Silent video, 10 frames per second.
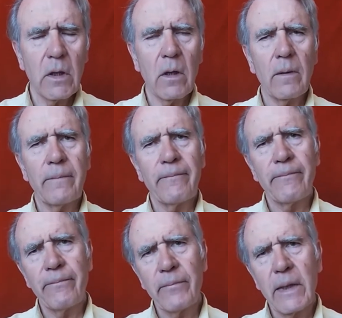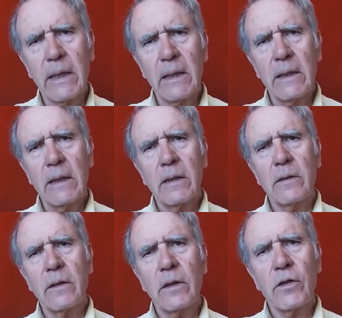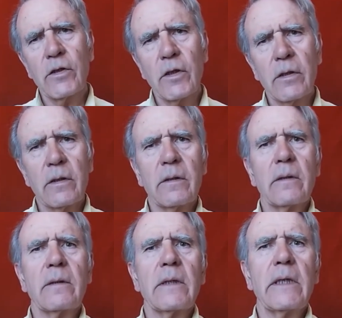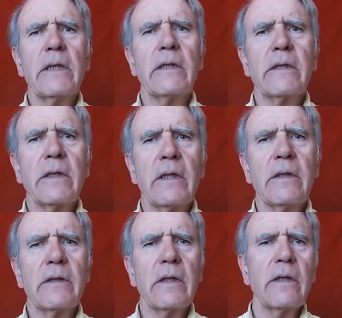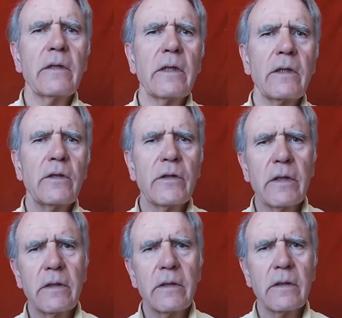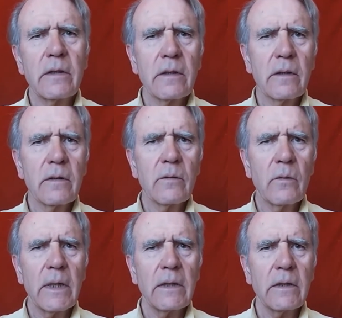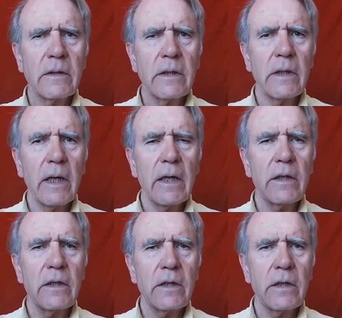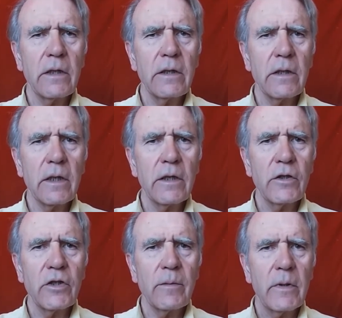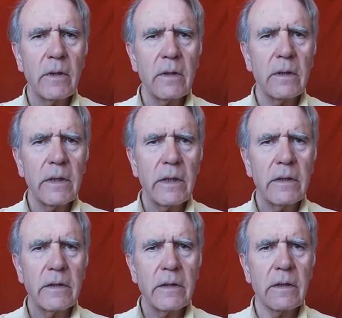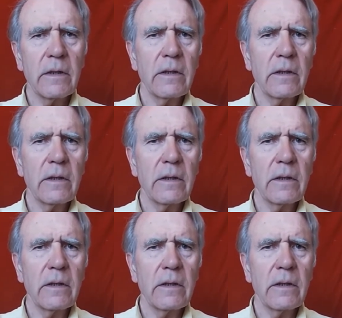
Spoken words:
No. The notion is in the intelligence, what the intelligible is